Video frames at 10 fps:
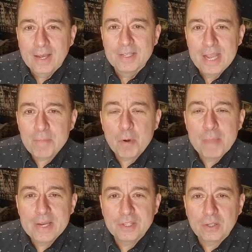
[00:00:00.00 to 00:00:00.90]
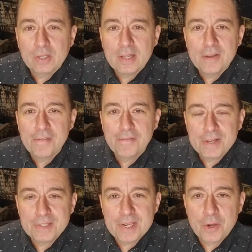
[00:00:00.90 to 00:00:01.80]
temperamental,
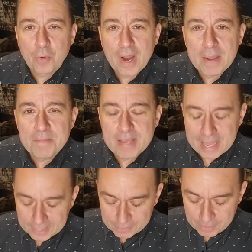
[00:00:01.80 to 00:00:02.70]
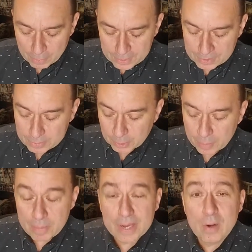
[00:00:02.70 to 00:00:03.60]
fussy grape, and it's very similar
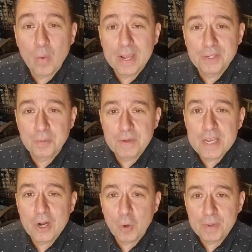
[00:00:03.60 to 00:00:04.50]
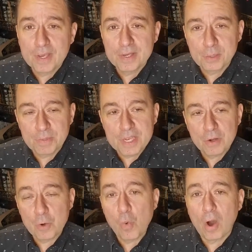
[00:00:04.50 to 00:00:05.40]
in many ways to Pinot, because
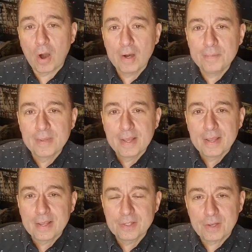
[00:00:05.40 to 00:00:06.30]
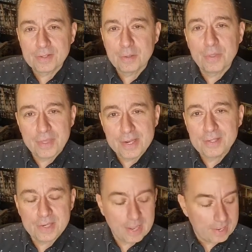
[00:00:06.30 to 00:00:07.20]
Pinot Noir is also
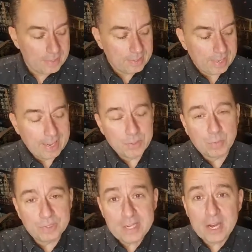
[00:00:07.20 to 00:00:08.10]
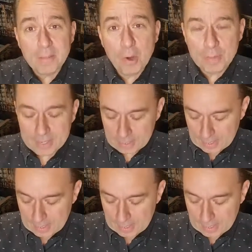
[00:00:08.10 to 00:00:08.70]
thin-skinned, and as we'll see in a moment,